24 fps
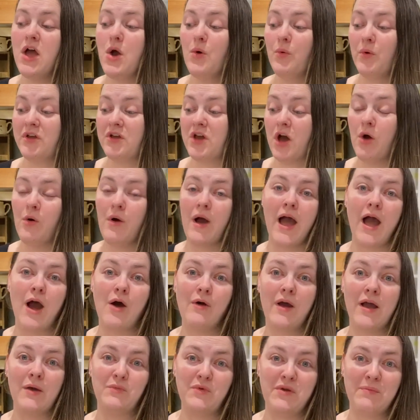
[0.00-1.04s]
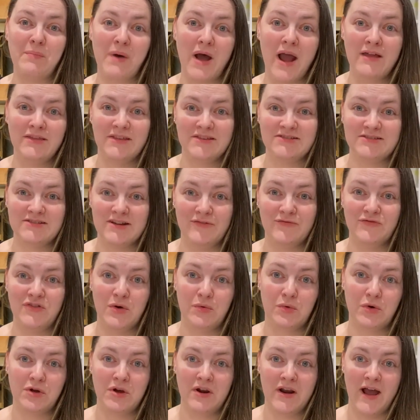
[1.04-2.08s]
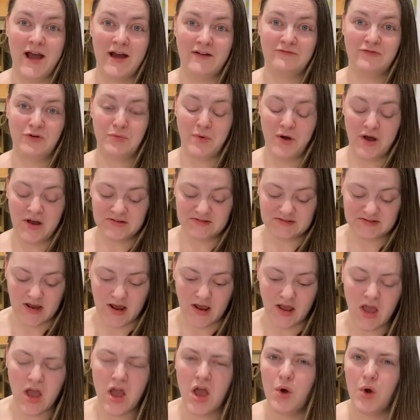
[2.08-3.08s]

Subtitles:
we go out and we buy the stuff that we're gonna have for Pascha.